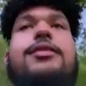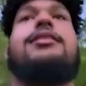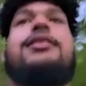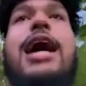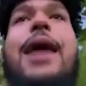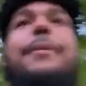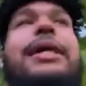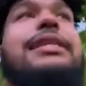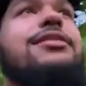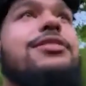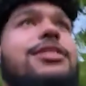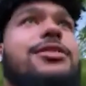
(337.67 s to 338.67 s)
I mean,
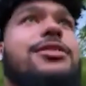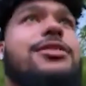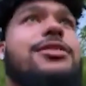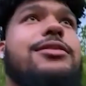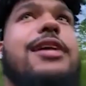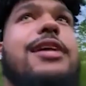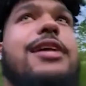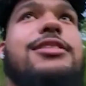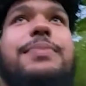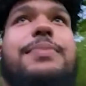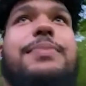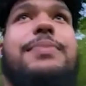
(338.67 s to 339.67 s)
that's just been
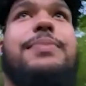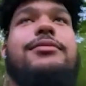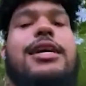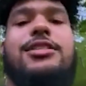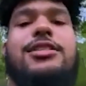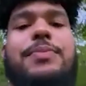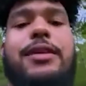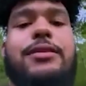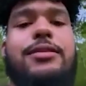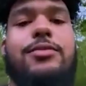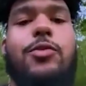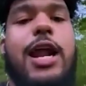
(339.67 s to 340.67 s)

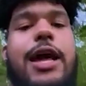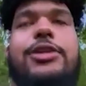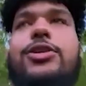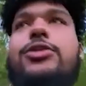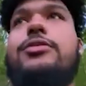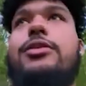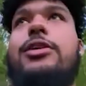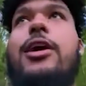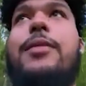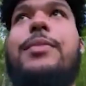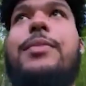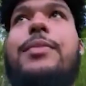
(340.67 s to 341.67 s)
what I do. You know what I
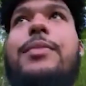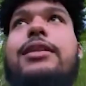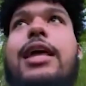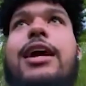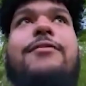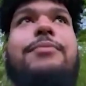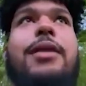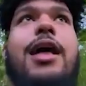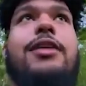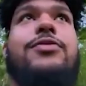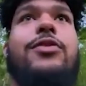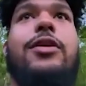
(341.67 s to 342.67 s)
mean? Like, I've
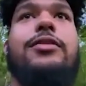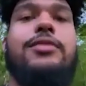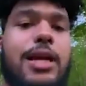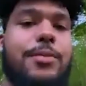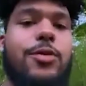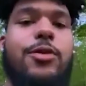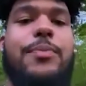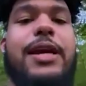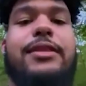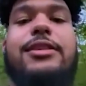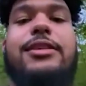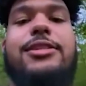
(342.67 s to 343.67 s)
blocked for the number one pick
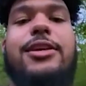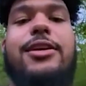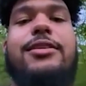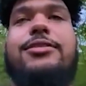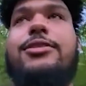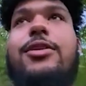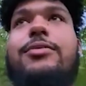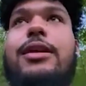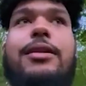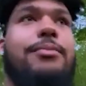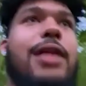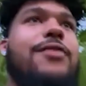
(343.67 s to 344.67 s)
this year, and so
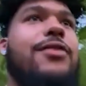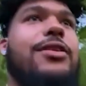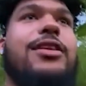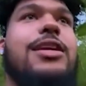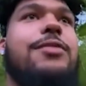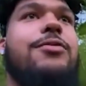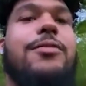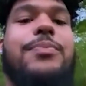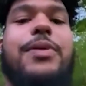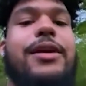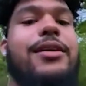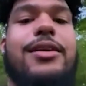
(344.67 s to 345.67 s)
blocking for another number one
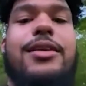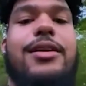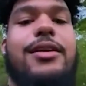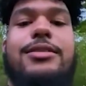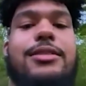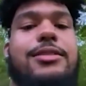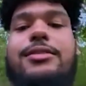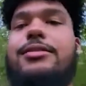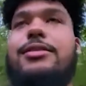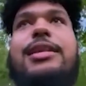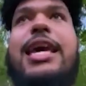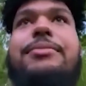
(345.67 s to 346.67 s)
pick, it's just the
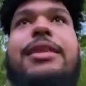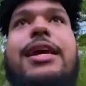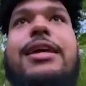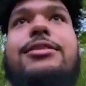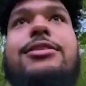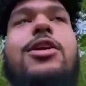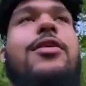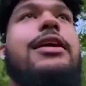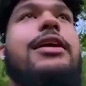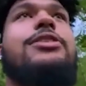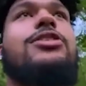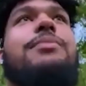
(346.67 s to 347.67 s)
same thing, just going in
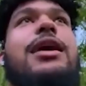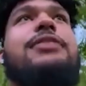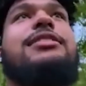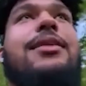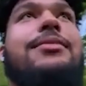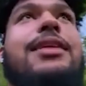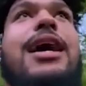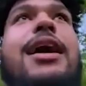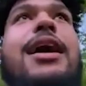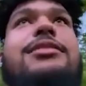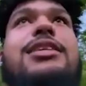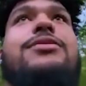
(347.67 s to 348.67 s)
and doing my job at the
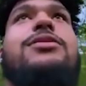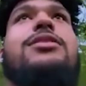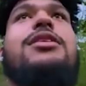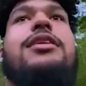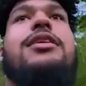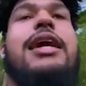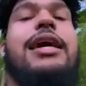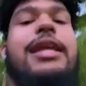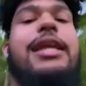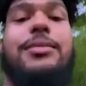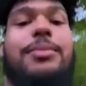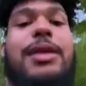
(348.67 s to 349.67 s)
highest level. And
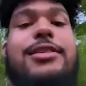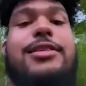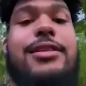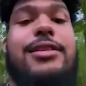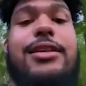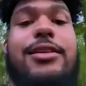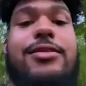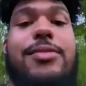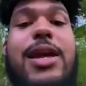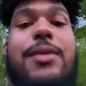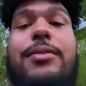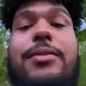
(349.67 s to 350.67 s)
it's a blessing to
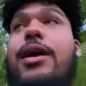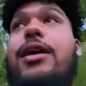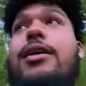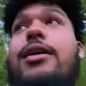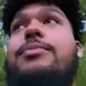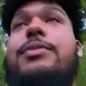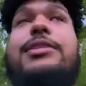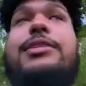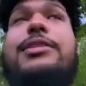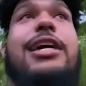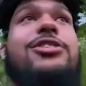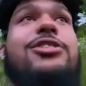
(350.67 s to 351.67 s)
be able to
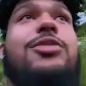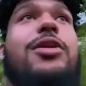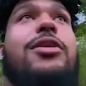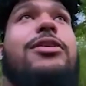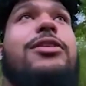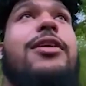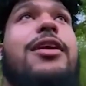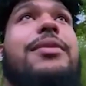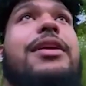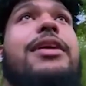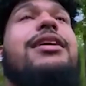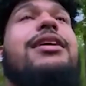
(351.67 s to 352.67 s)
protect Joe Burrow, you know what I
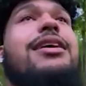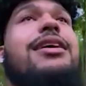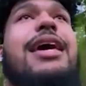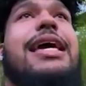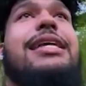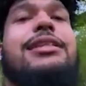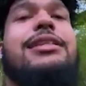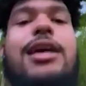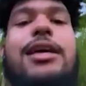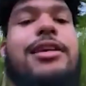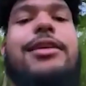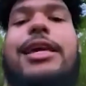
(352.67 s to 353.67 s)
mean? And
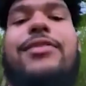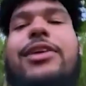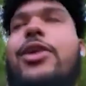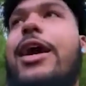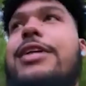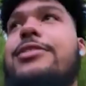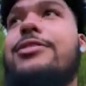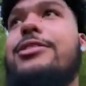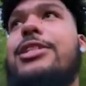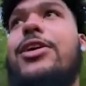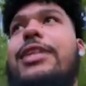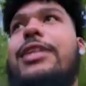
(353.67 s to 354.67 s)
it's even crazier just
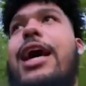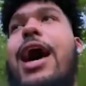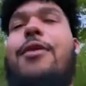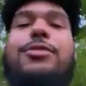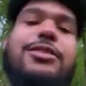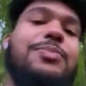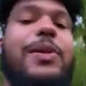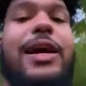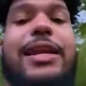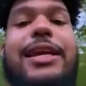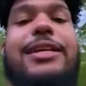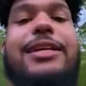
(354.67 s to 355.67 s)
knowing that I was just
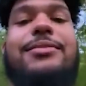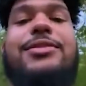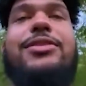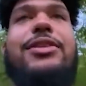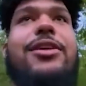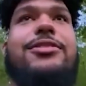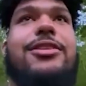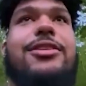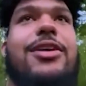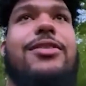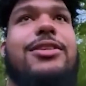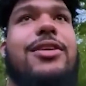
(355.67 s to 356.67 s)
playing against him 2 years
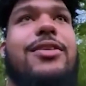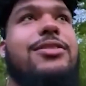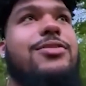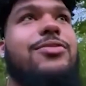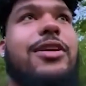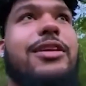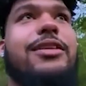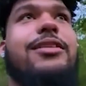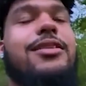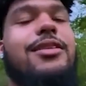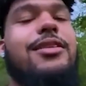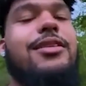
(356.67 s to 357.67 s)
ago. And so it's just really
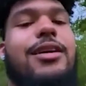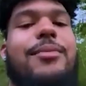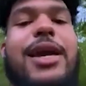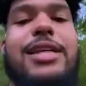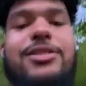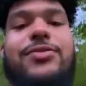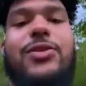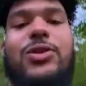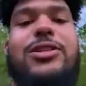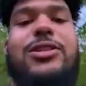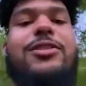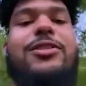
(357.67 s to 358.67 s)
an amazing full
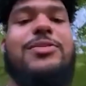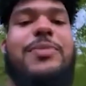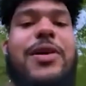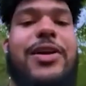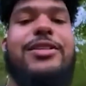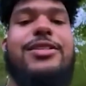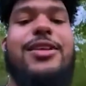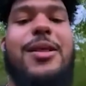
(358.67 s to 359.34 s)
circle experience.